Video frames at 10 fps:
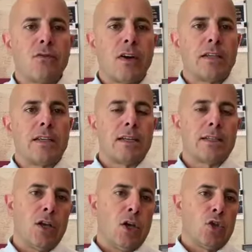of
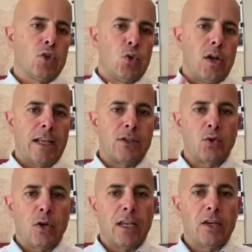ideas to let
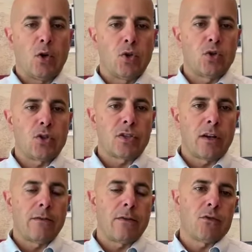you in on
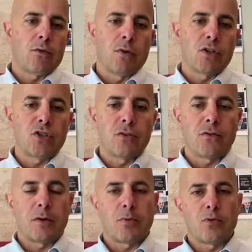yourself for a much
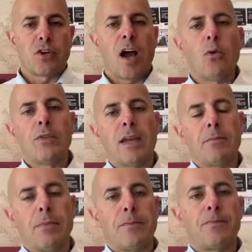different approach. How would
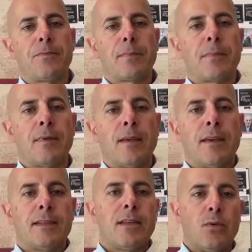that be?
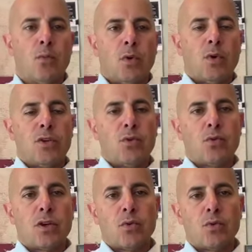See, when you
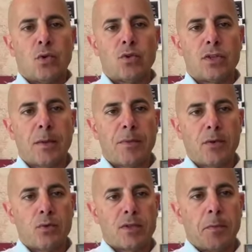work on something
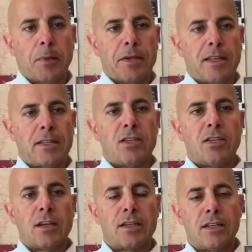with somebody that's
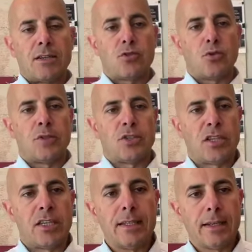done it, it's so much
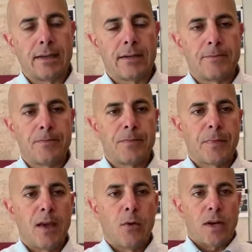easier.
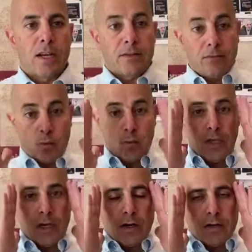Whereas
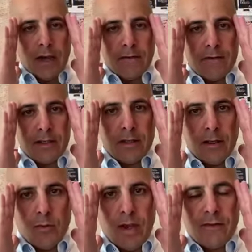we are have this,
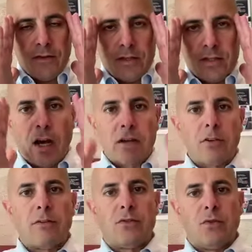we have this
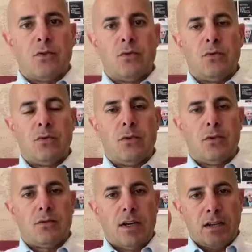tunnel view,
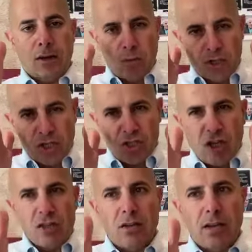right? And we just
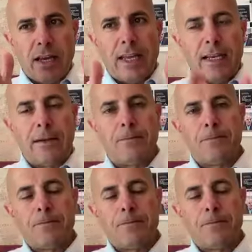tunnel in.